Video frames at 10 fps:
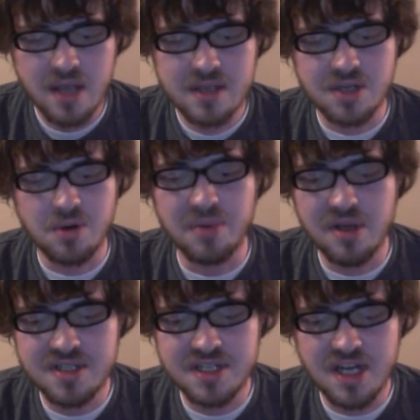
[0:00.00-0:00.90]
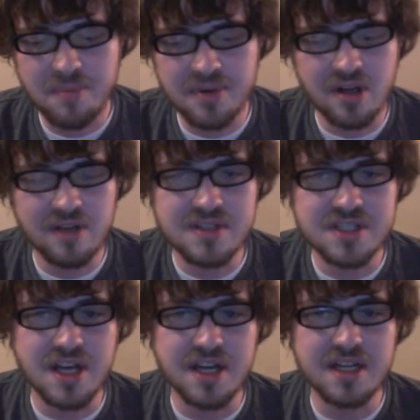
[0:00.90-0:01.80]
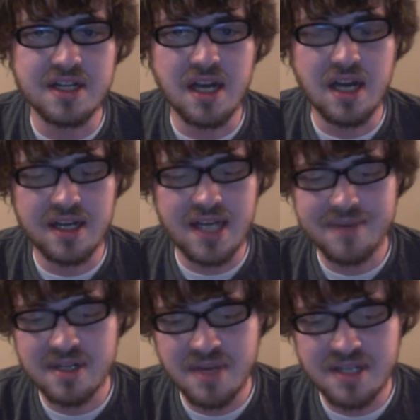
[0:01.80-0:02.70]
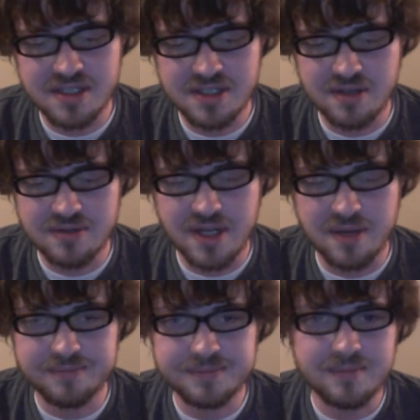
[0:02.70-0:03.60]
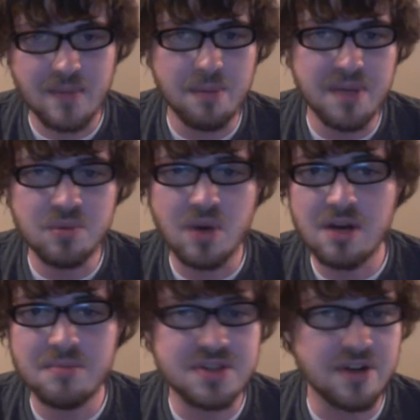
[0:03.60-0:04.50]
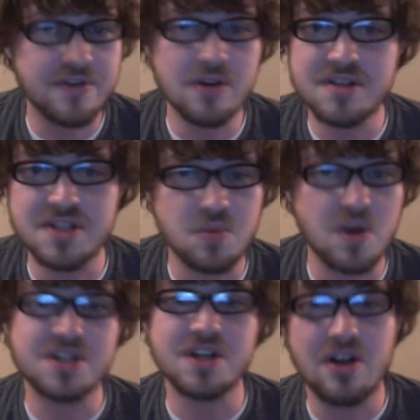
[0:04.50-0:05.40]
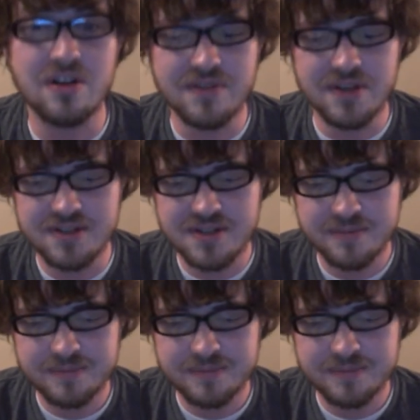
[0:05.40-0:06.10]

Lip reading: So he blows it up, and all of a sudden, Captain Amazing shows up. Meanwhile, Mr. Furious is watching all of this.